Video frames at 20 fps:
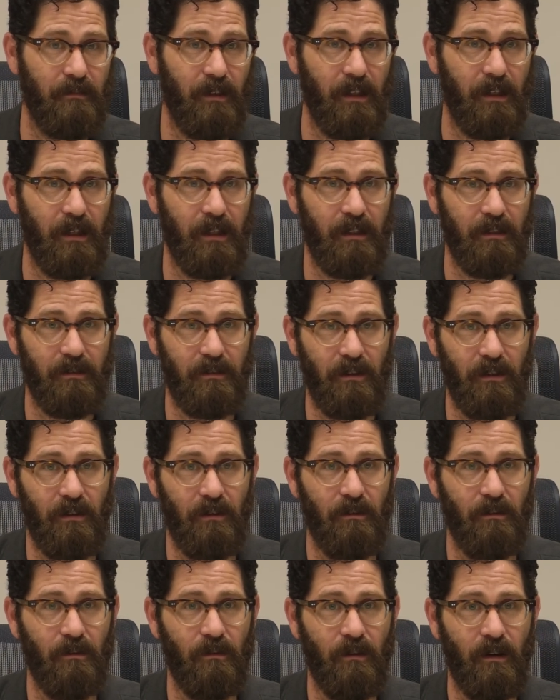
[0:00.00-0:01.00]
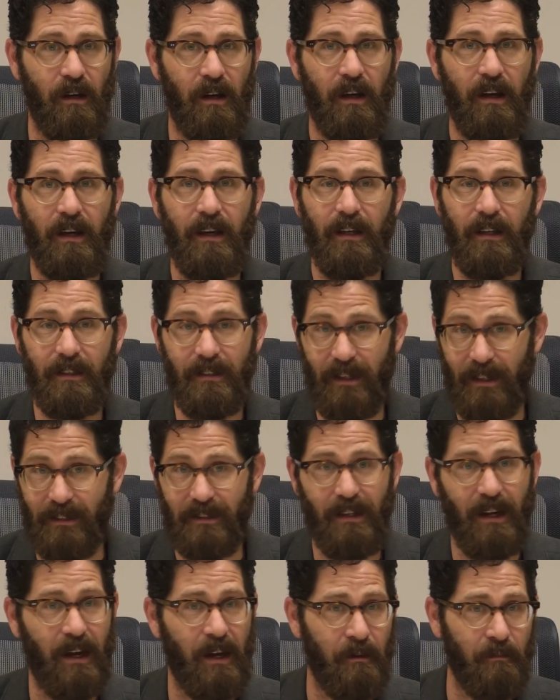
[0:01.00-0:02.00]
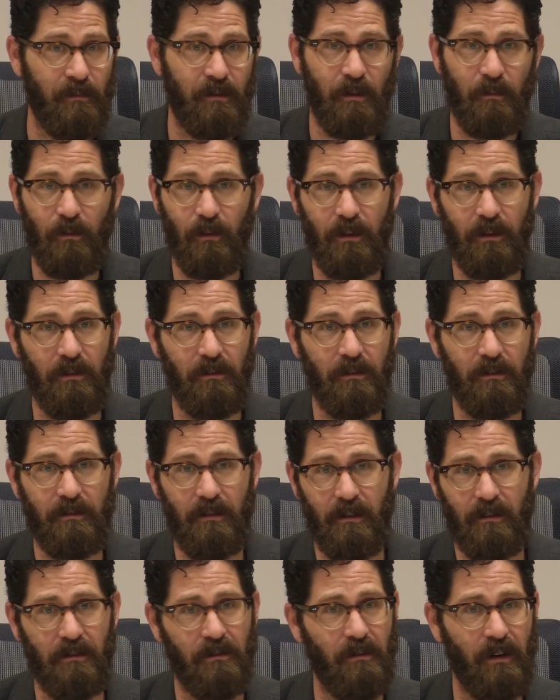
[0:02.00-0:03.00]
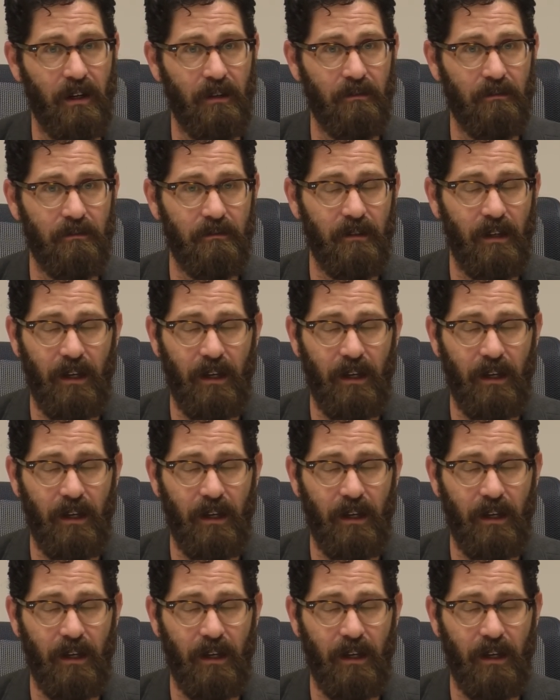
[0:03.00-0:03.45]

Uh, so it takes time to put units on the ground.